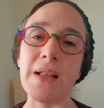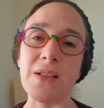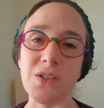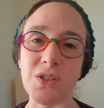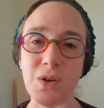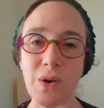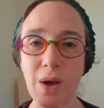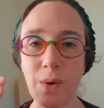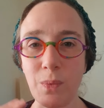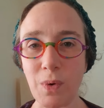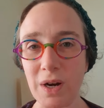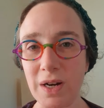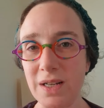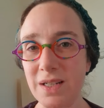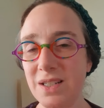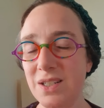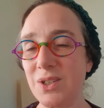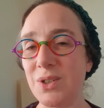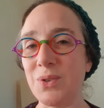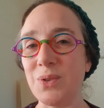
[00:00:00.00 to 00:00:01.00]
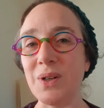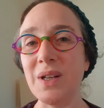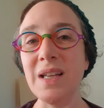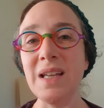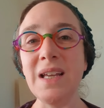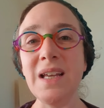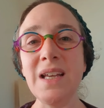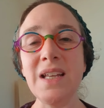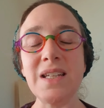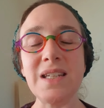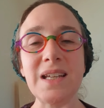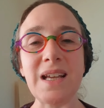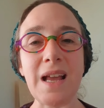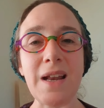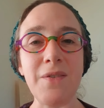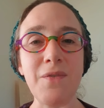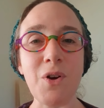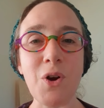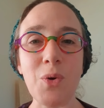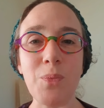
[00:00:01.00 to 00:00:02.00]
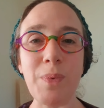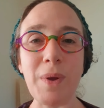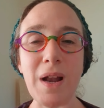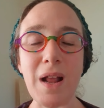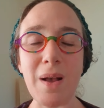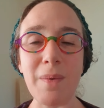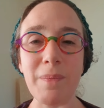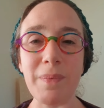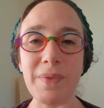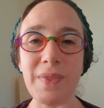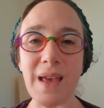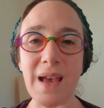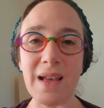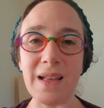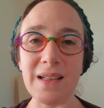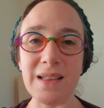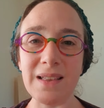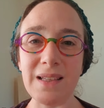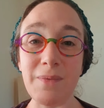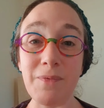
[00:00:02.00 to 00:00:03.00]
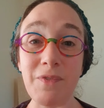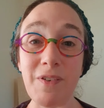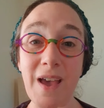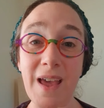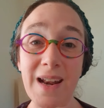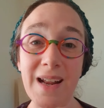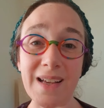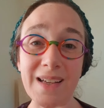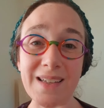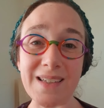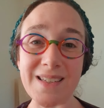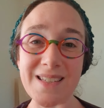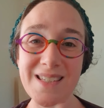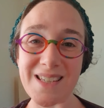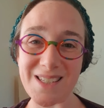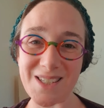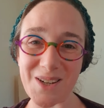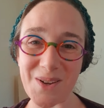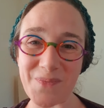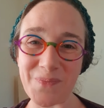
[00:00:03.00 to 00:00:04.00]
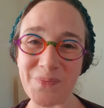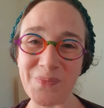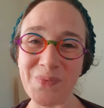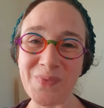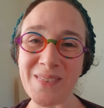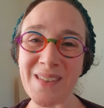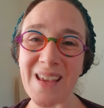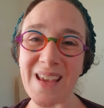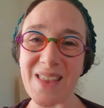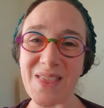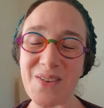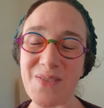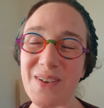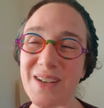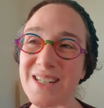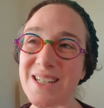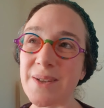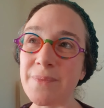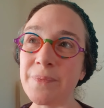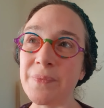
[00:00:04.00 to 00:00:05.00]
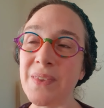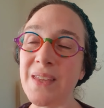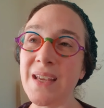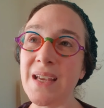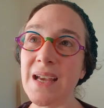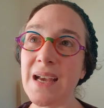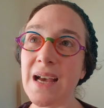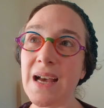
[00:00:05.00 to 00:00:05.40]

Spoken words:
And so I wanted to kind of open up that lymphatic system in the victim.